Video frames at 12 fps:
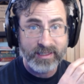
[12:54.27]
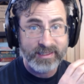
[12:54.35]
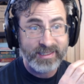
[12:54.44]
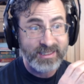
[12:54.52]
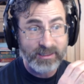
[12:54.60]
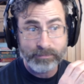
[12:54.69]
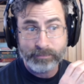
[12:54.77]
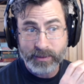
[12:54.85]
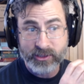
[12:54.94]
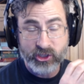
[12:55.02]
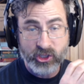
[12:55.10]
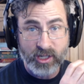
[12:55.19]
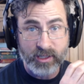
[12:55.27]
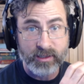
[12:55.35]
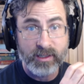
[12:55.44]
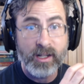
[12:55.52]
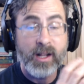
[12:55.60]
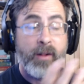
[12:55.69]
That's a big chunk.
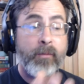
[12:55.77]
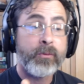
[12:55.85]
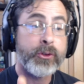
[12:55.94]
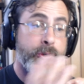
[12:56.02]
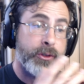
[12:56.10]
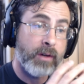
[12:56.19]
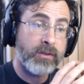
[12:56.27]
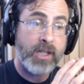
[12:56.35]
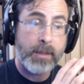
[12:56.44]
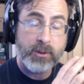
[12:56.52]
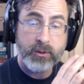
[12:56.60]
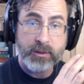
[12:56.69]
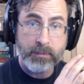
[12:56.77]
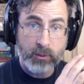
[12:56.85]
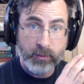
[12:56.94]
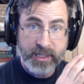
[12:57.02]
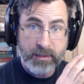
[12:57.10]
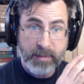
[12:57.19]
You can overcome it with a
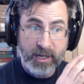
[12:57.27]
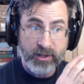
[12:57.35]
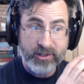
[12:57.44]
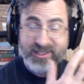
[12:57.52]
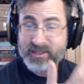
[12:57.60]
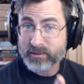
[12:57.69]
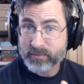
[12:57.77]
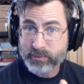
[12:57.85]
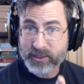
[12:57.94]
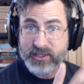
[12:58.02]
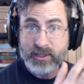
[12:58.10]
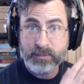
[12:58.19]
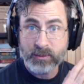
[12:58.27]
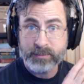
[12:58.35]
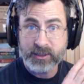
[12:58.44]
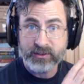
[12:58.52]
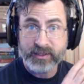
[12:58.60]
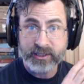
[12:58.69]
marine barracks. Pretty simple
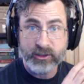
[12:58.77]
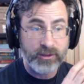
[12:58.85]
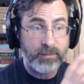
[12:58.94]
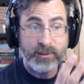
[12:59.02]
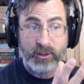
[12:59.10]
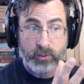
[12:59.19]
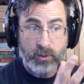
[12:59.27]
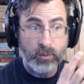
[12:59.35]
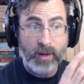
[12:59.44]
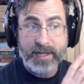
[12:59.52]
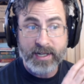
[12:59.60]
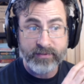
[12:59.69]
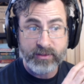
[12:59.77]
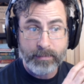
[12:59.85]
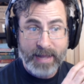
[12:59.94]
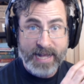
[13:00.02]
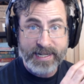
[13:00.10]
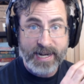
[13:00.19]
building. You can build one right off the
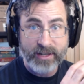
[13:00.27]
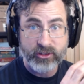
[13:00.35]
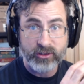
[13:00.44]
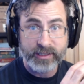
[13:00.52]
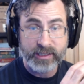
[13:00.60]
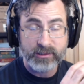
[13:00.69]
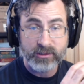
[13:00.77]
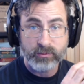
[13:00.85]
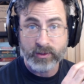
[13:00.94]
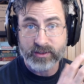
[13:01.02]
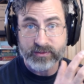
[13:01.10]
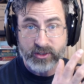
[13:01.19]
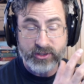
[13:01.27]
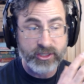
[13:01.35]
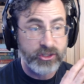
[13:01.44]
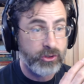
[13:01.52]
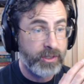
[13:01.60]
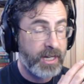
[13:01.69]
bat, actually. It's one of the first
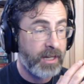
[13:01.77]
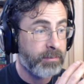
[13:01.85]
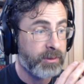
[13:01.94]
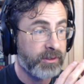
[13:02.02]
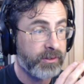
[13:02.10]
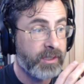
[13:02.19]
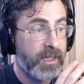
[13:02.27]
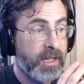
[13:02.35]
things you can build.